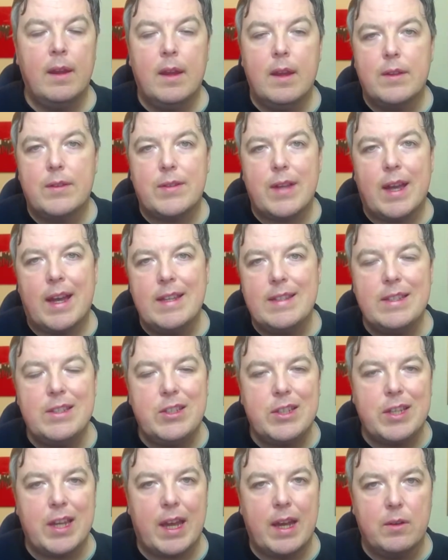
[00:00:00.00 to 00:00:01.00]
So as a
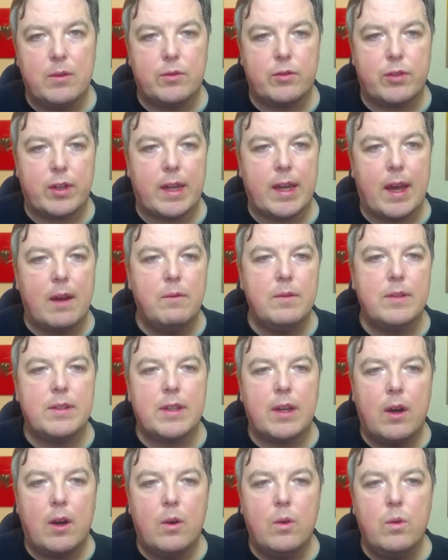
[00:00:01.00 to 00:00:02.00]
child, right, I was
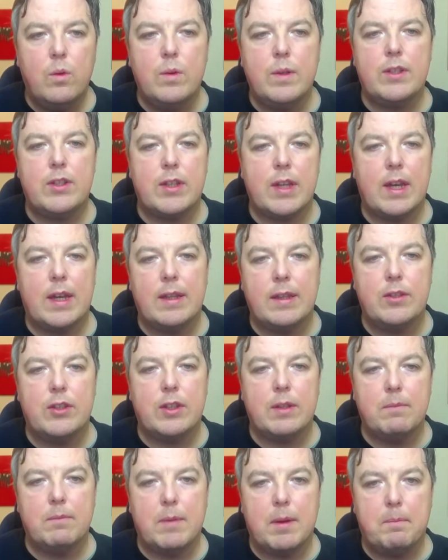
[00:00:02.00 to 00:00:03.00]
always
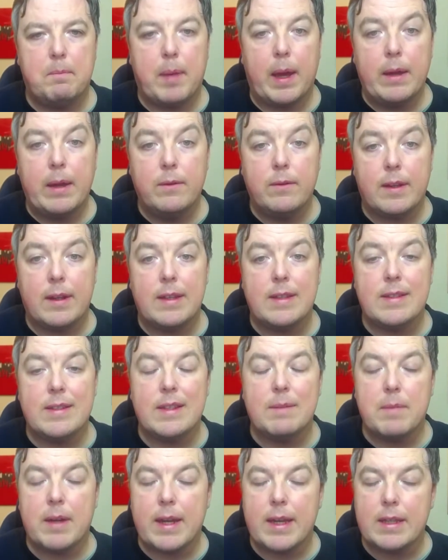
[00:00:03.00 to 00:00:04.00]
challenging my boundaries
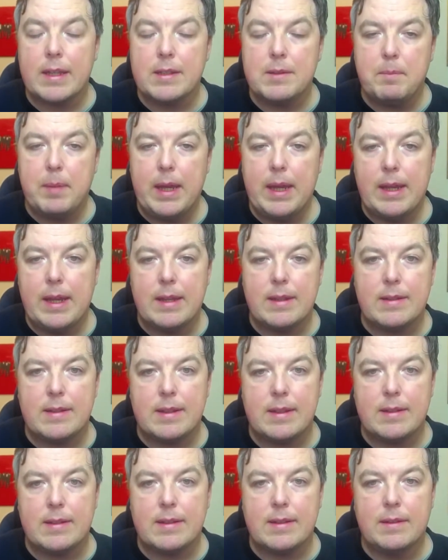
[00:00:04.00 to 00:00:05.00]
and my
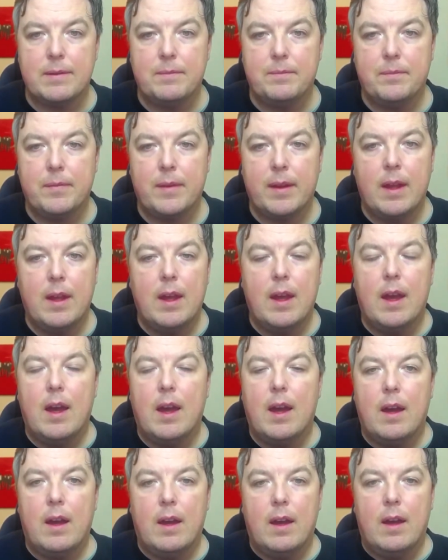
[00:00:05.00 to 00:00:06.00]
experiences.
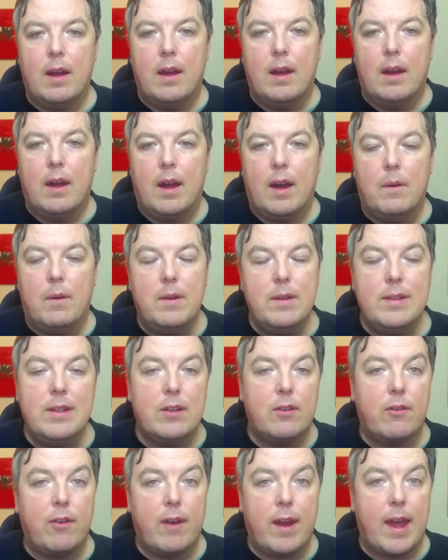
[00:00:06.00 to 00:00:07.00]
I
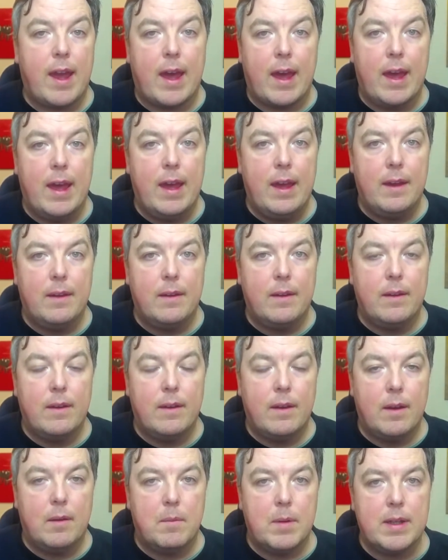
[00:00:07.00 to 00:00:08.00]
wasn't great at it.
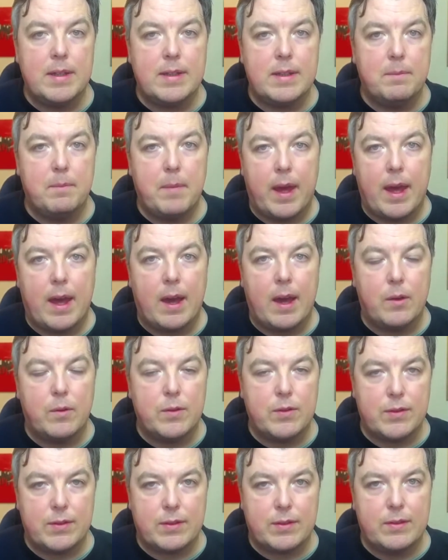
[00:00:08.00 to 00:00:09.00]
I must admit, I
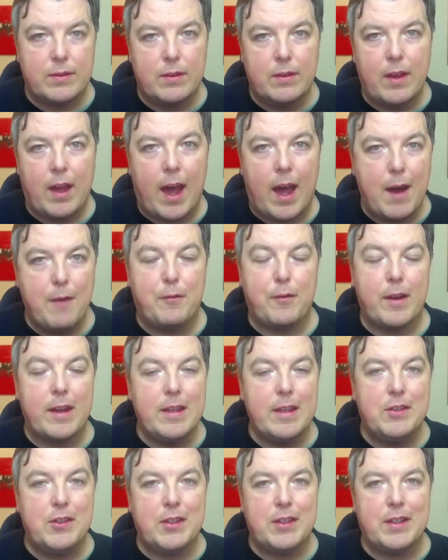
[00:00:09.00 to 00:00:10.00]
was
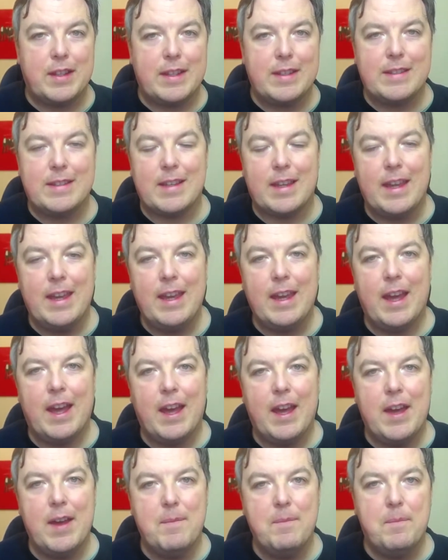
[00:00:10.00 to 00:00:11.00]
average, let's say.
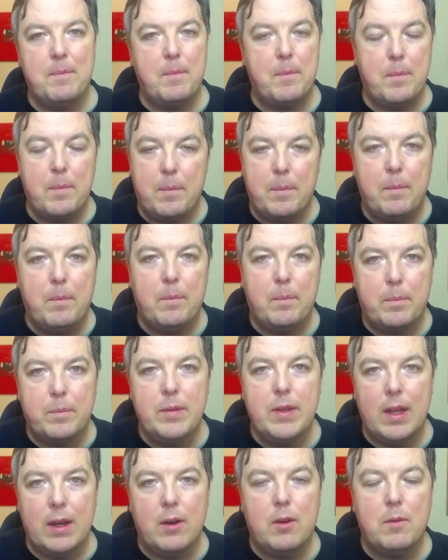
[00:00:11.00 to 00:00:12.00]
Um,
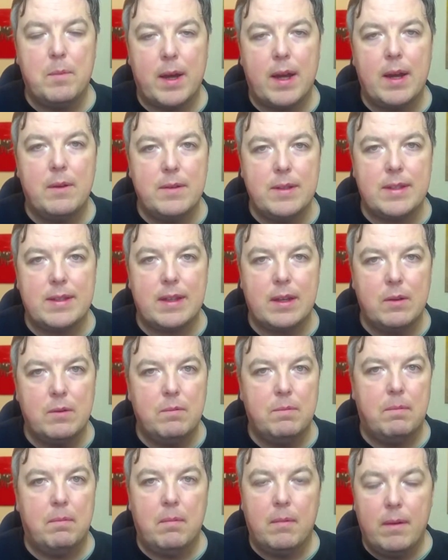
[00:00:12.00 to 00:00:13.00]
you know, but I was
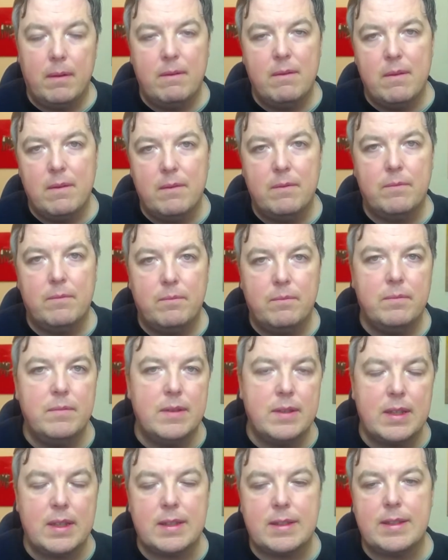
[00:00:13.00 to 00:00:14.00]
still uh,
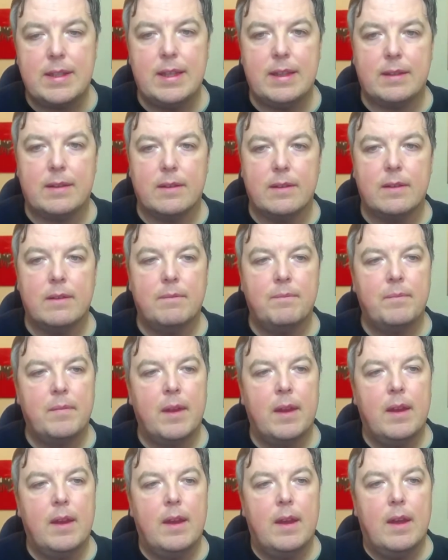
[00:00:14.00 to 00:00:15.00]
succeeding.
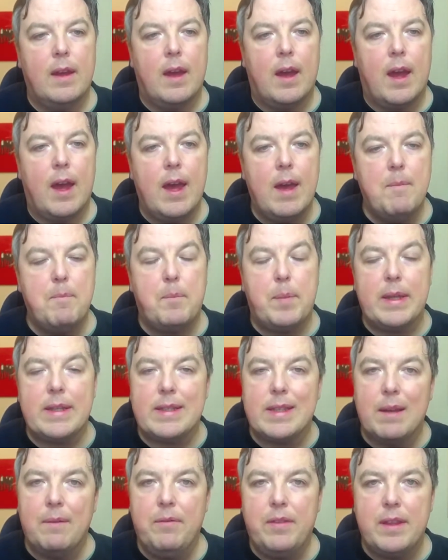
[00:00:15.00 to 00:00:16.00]
Um, but
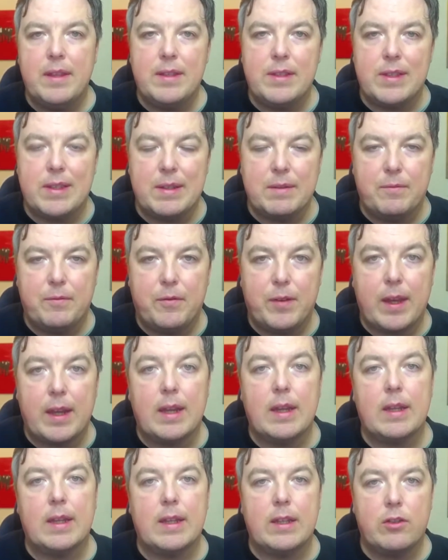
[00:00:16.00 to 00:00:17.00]
something
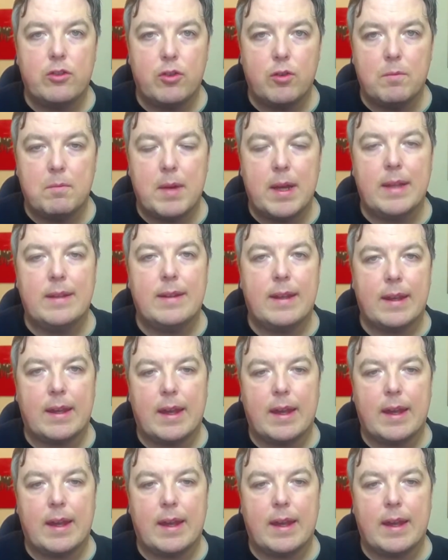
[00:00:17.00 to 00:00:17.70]
severely traumatic